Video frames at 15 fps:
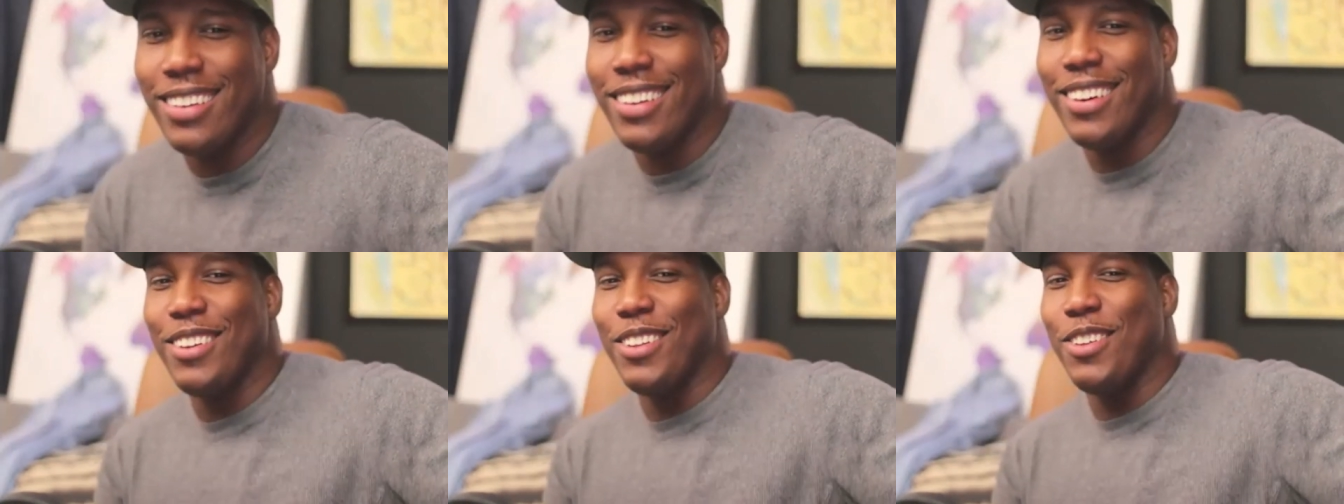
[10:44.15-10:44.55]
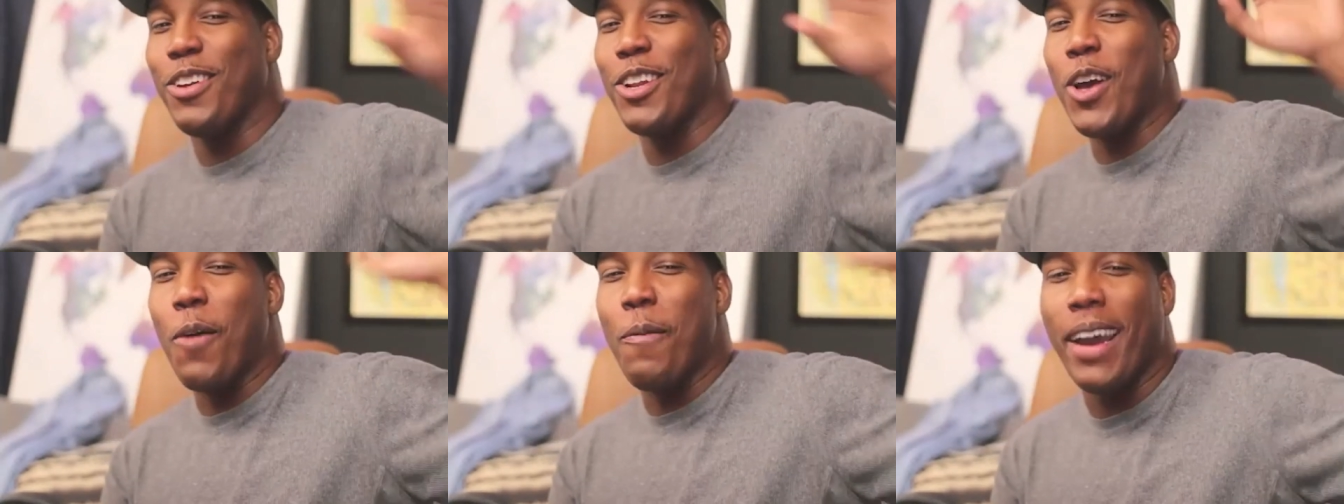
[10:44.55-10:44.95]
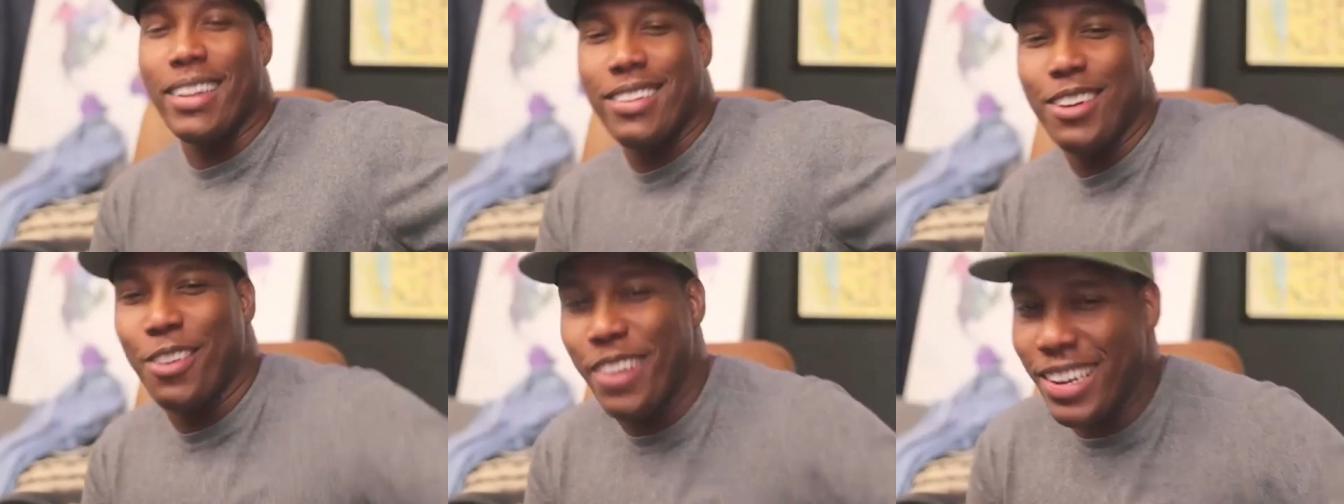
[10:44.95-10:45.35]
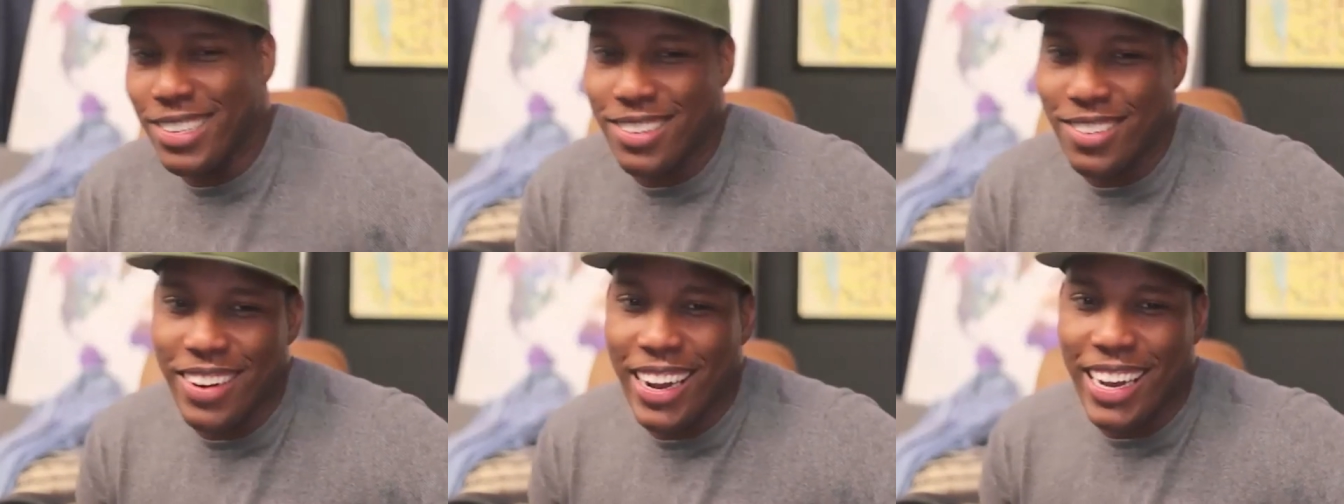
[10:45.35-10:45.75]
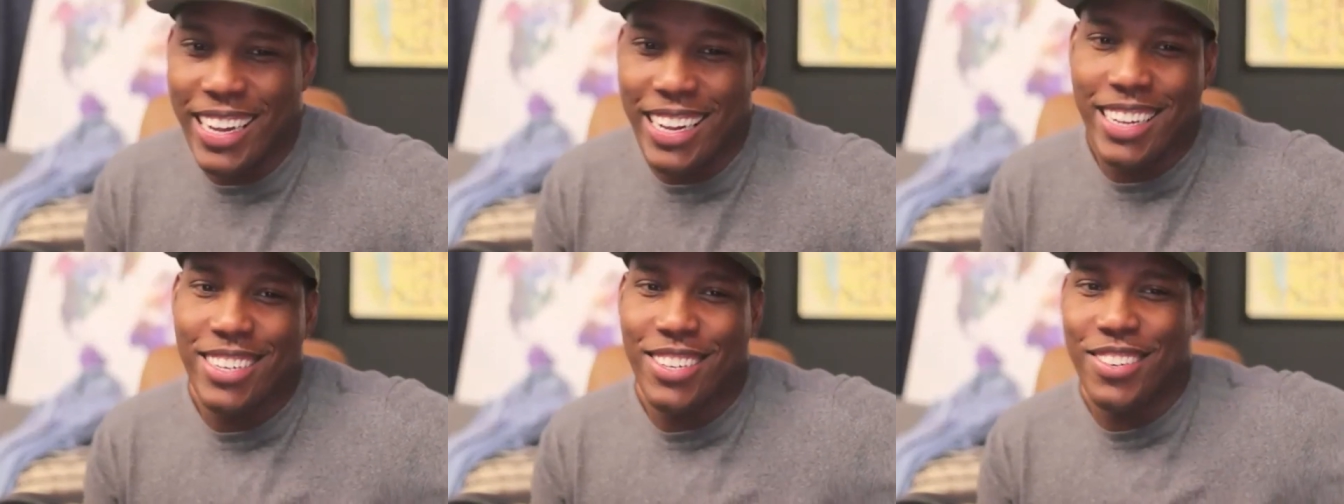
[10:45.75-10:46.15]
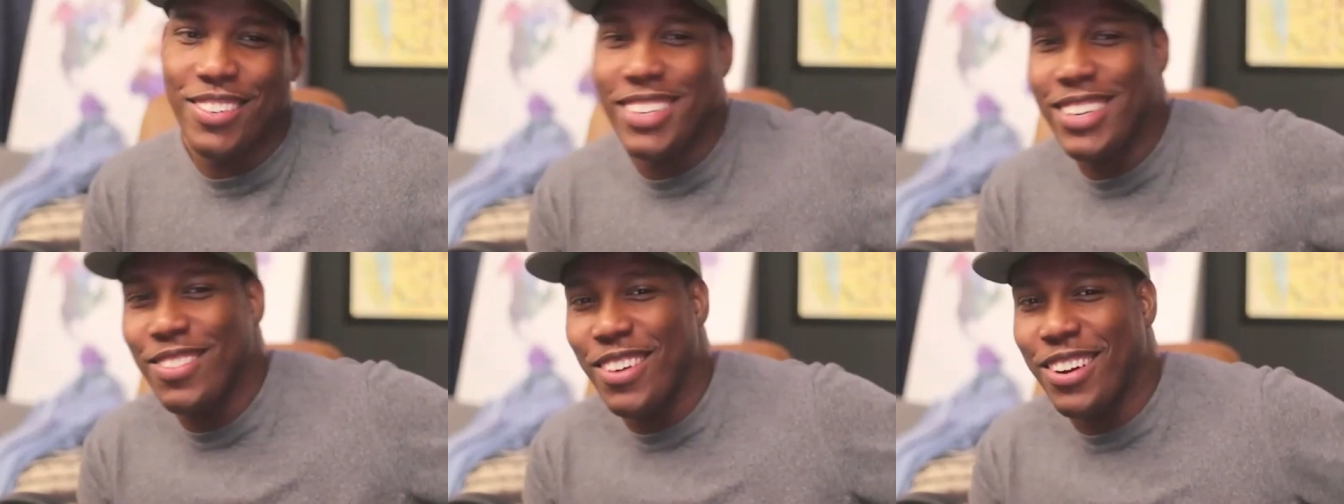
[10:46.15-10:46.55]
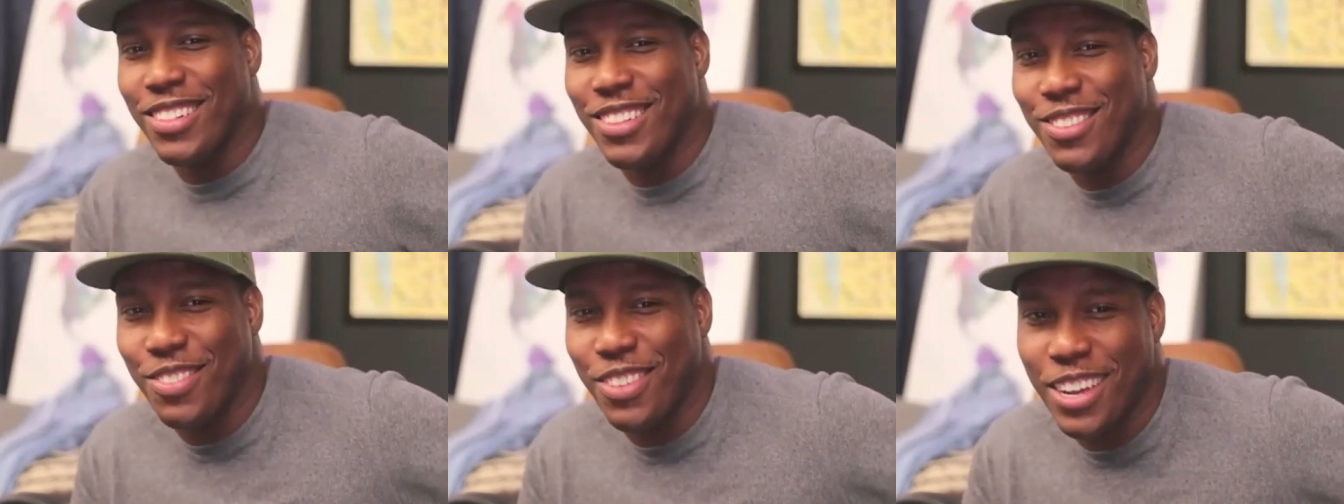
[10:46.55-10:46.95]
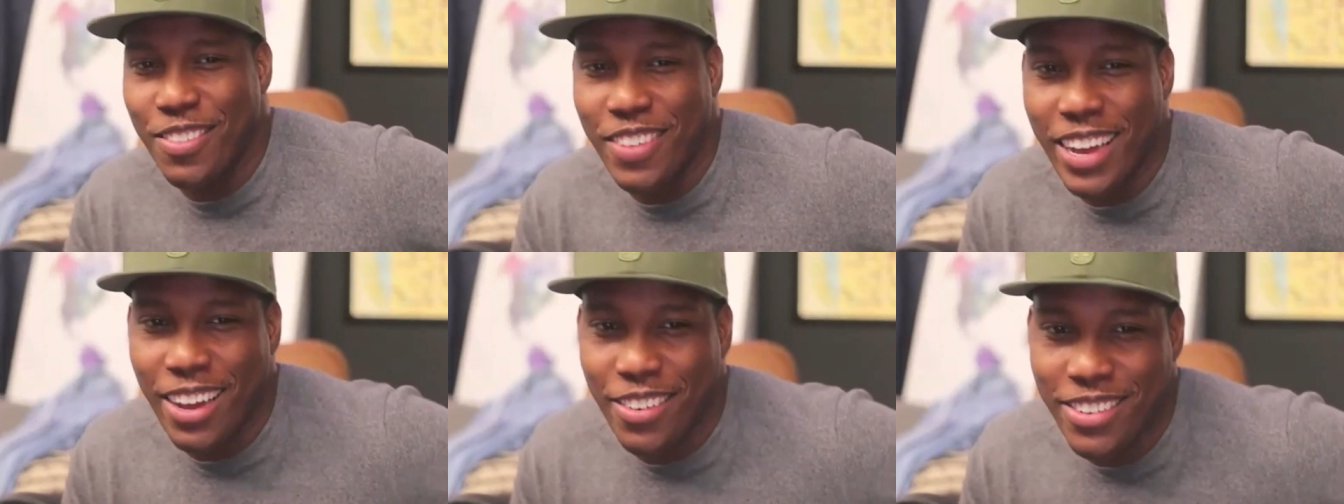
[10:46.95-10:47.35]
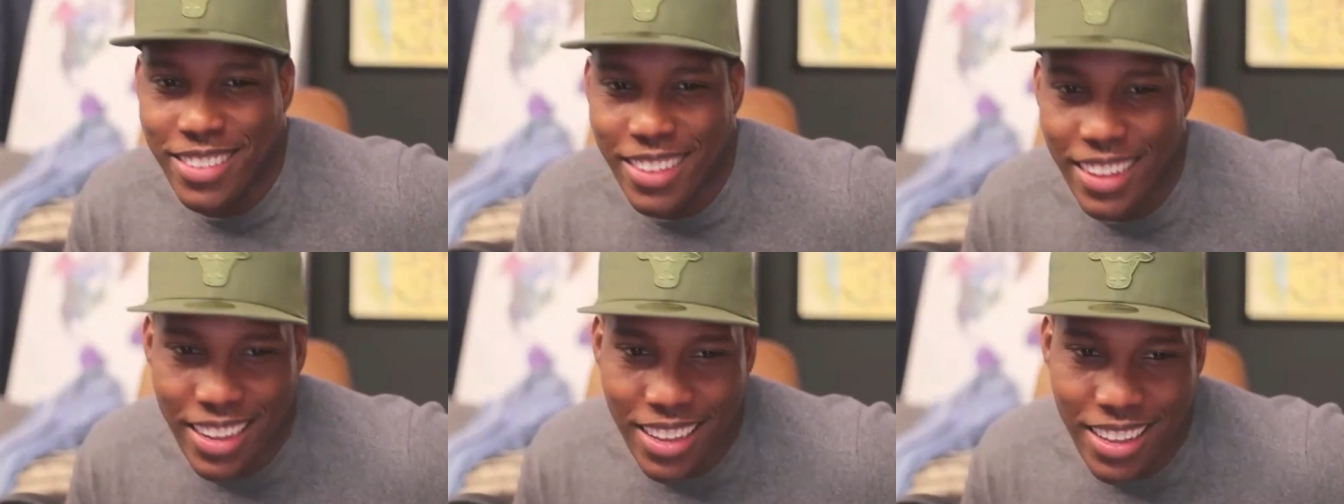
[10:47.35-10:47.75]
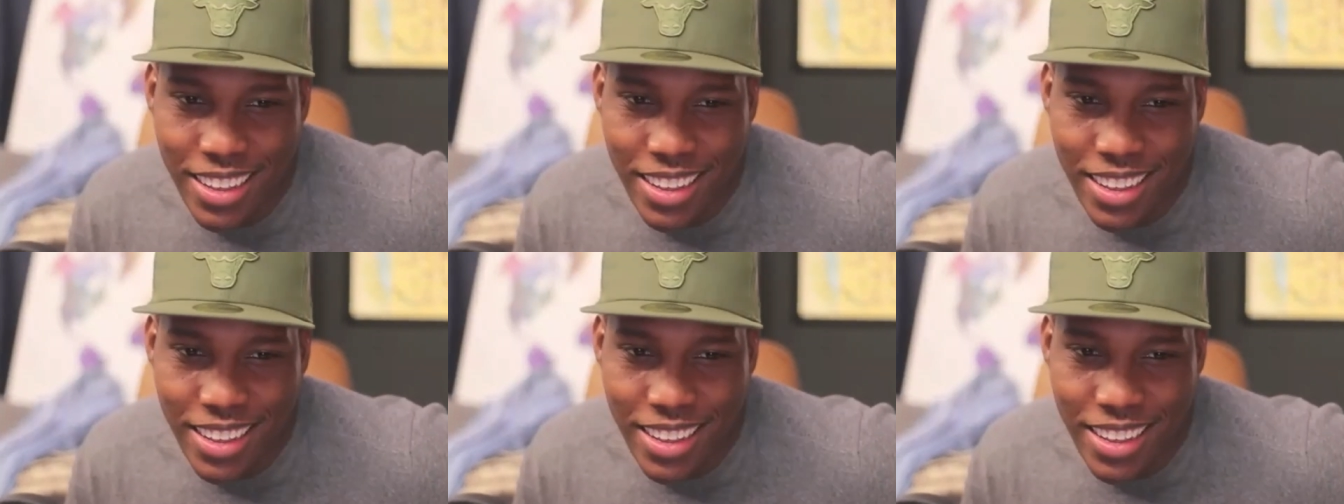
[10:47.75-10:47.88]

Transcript: you know, do you want to go back to the restaurant industry and work 12 hours? Like,